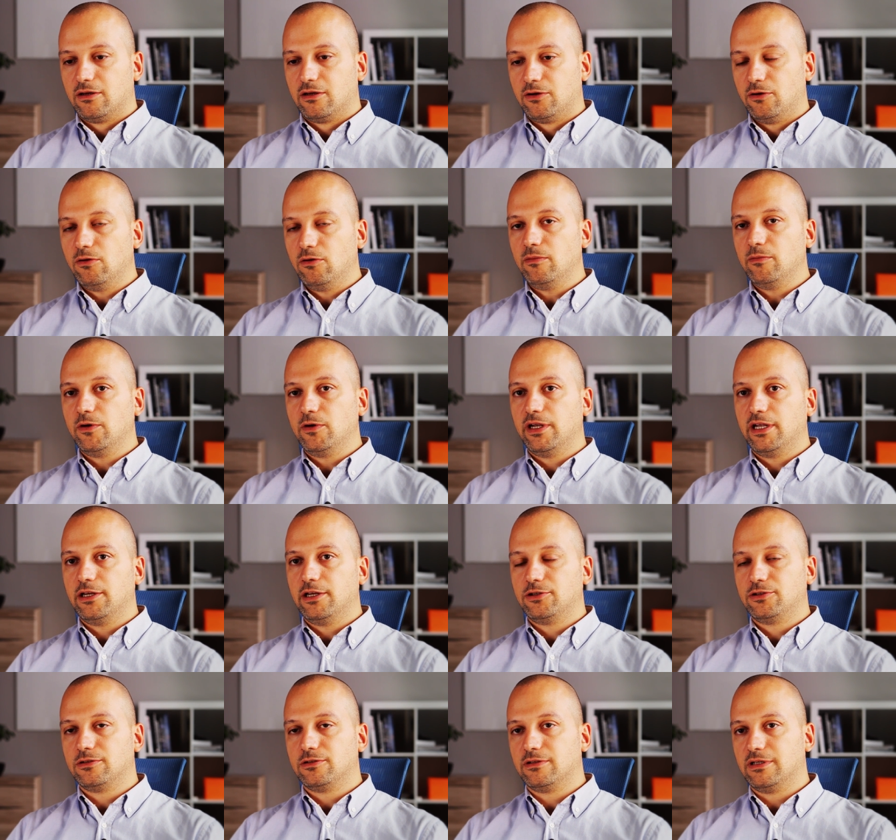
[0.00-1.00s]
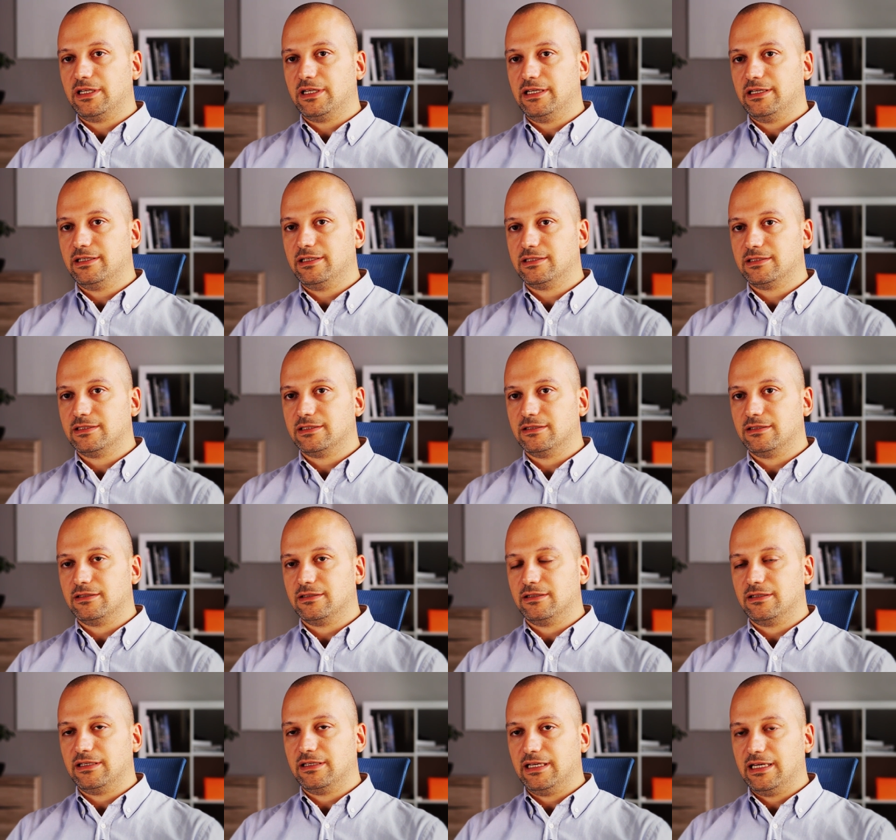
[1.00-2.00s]
Crew communication is,
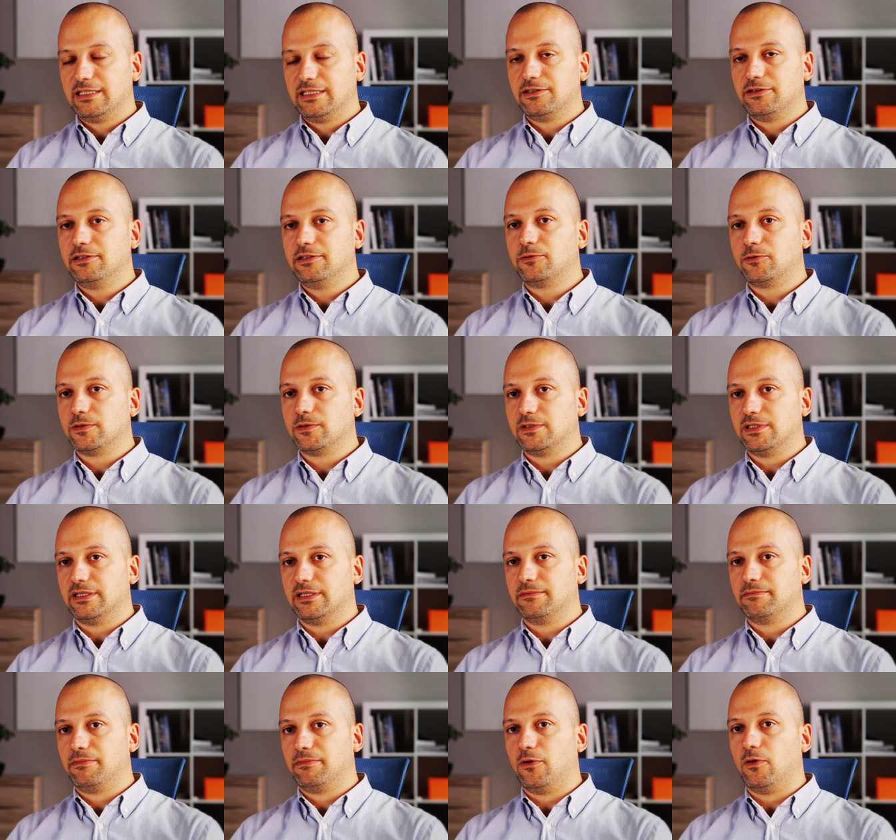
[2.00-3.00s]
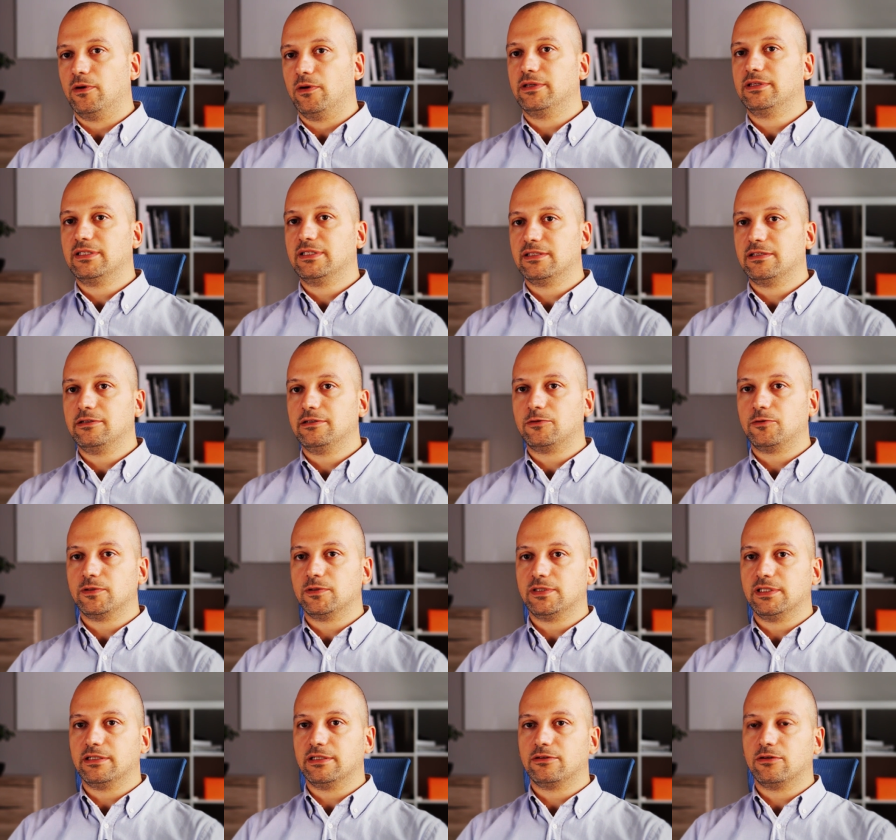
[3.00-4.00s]
uh, is an interesting point, is an
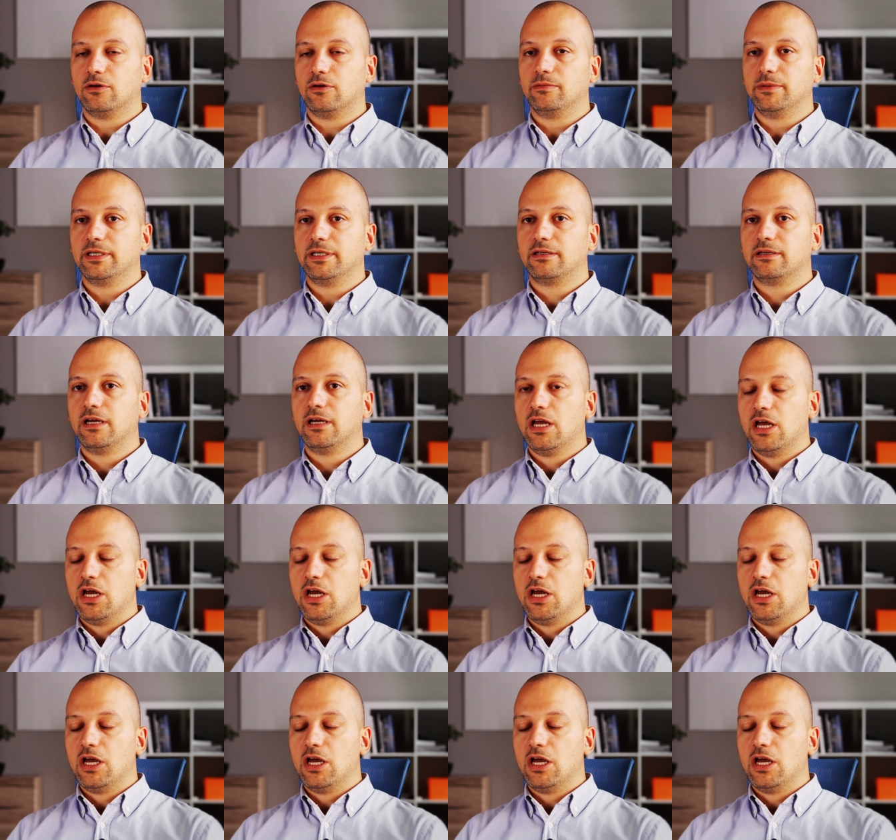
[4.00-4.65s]
interesting topic.